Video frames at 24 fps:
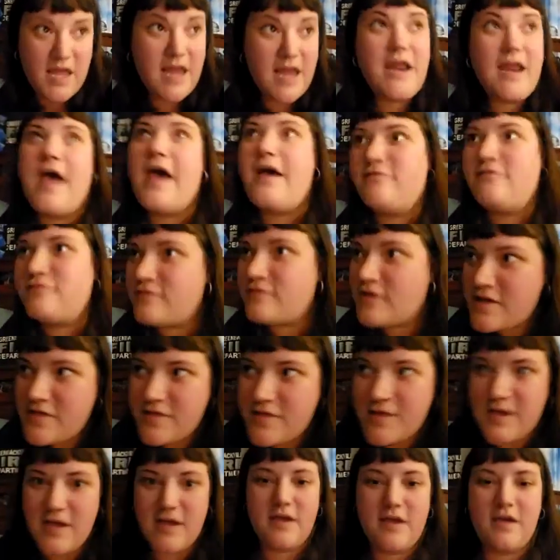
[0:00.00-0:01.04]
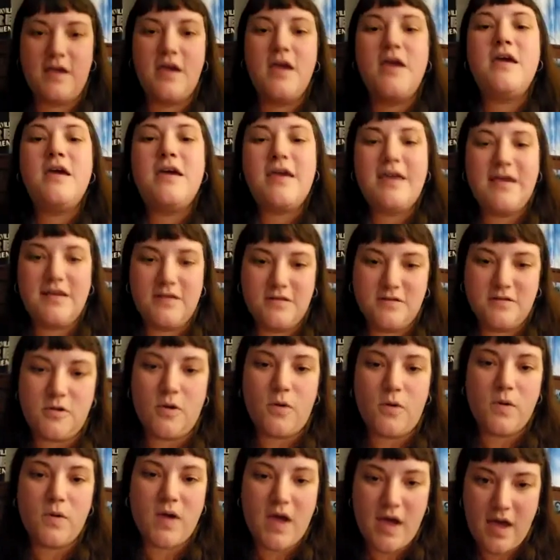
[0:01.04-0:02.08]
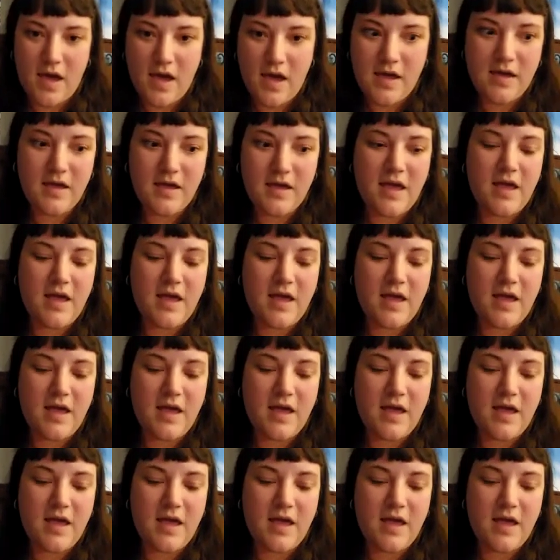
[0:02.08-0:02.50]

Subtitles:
and everything is okay.